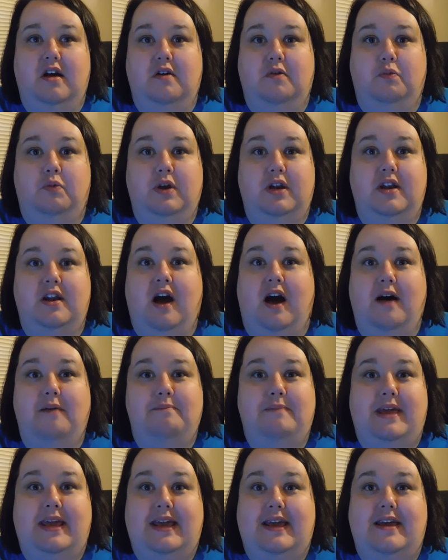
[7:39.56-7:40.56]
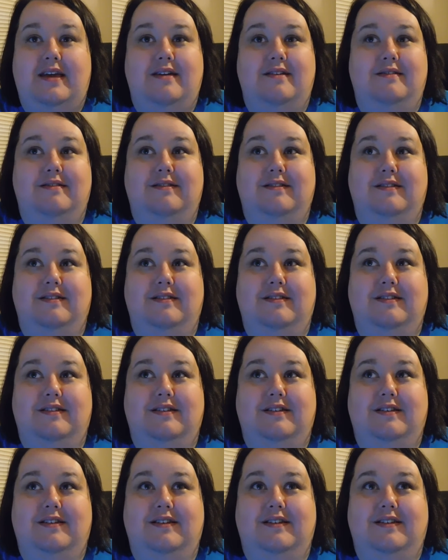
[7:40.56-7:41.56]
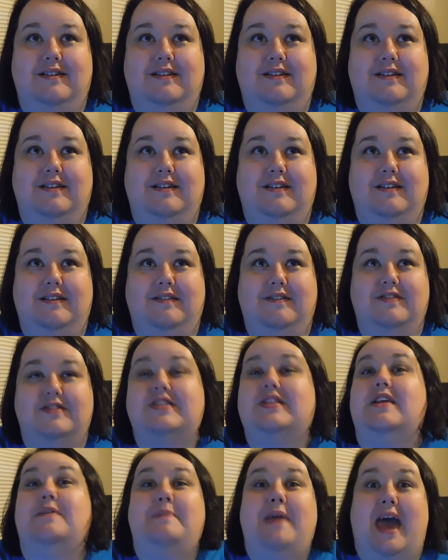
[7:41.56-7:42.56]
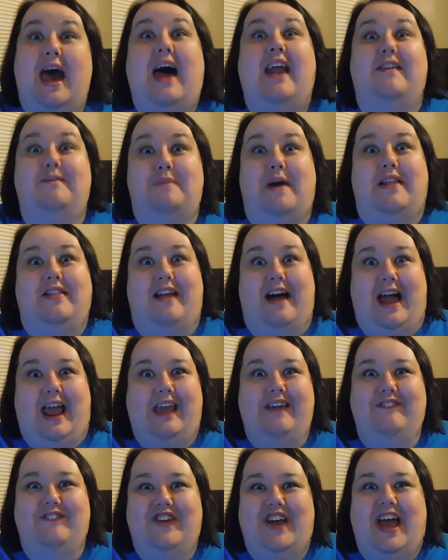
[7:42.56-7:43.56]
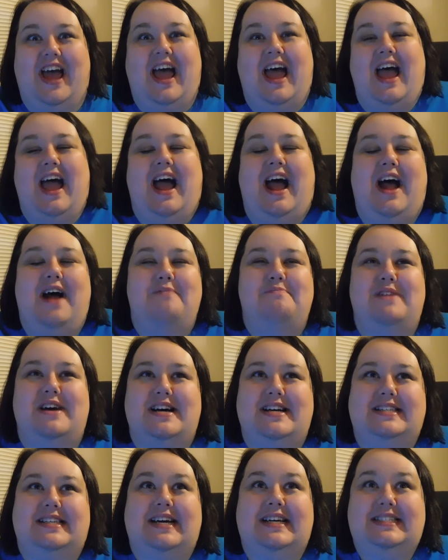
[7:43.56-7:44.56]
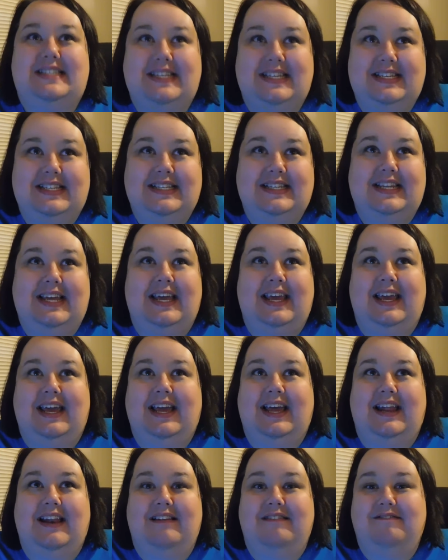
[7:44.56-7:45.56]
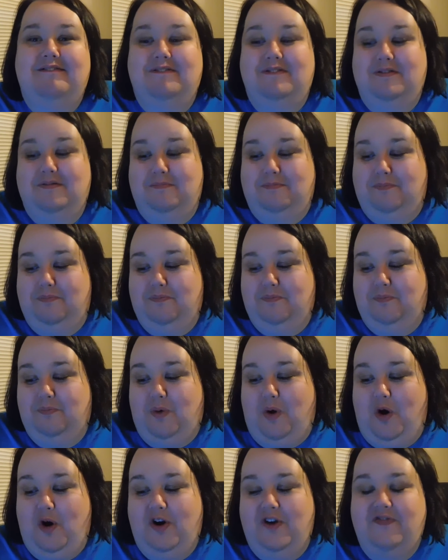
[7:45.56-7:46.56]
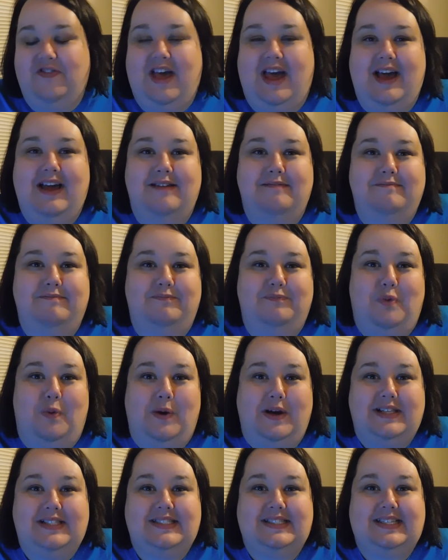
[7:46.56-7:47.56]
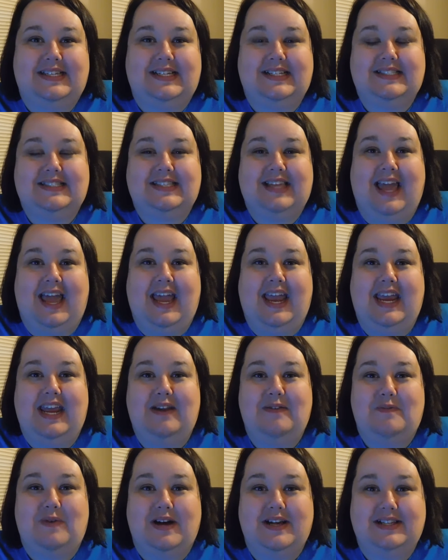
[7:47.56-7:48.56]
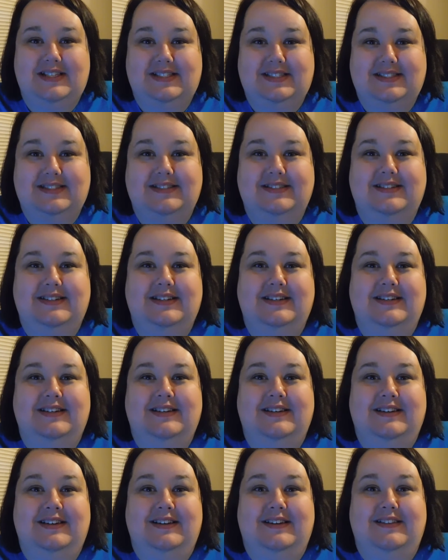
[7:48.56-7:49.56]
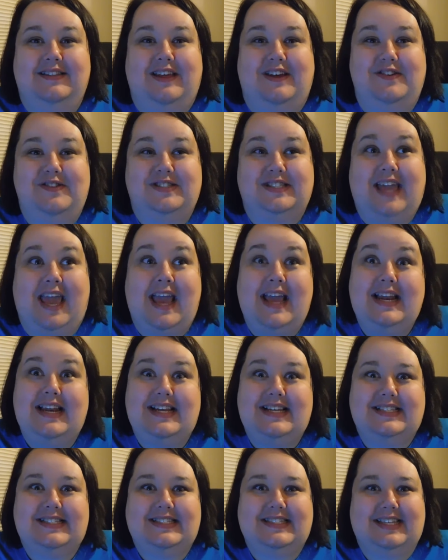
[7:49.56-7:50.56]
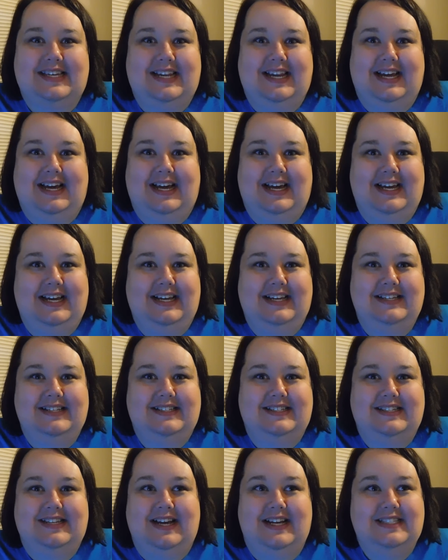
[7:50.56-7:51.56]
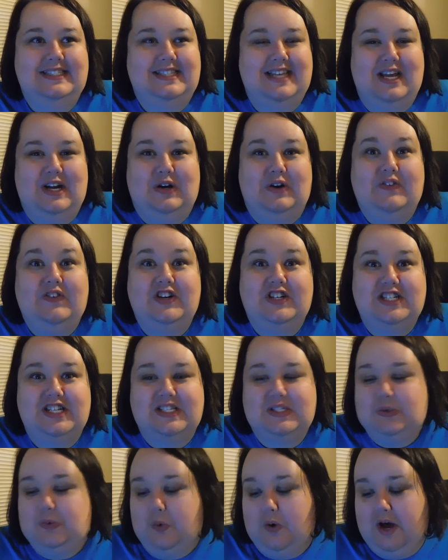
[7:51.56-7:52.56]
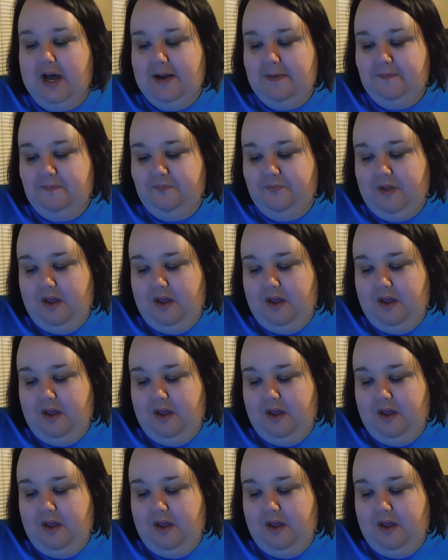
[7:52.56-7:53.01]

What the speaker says: would not be, so they'd be out of my life. But I didn't, and part of that 0.6 gain was those candies that I did not settle for just one.